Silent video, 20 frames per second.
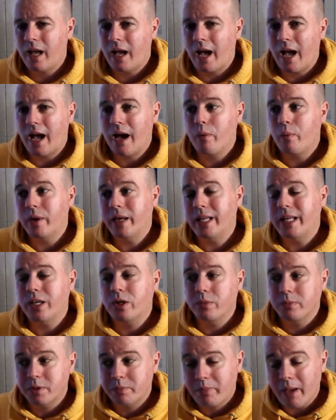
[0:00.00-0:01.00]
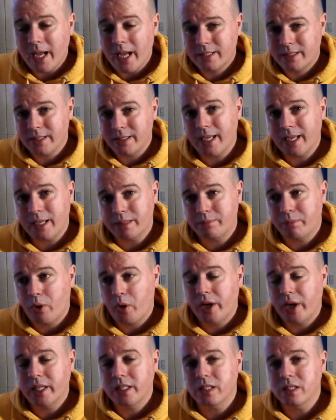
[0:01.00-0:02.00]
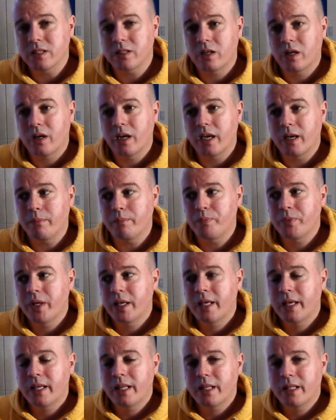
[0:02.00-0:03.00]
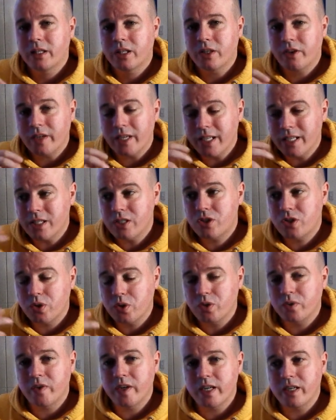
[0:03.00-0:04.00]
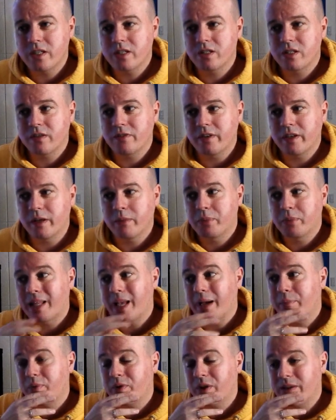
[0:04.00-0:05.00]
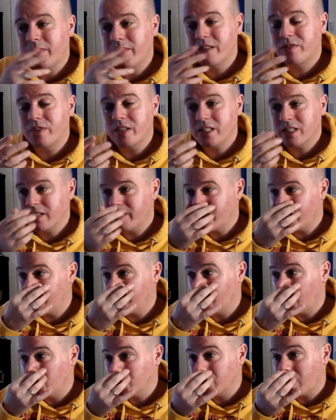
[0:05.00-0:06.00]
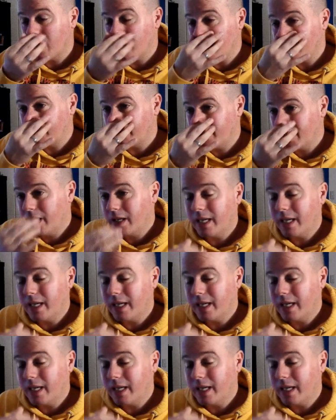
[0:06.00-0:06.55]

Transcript: And when he comes back to that point in time, there is two versions of him, but that previous version of him goes off.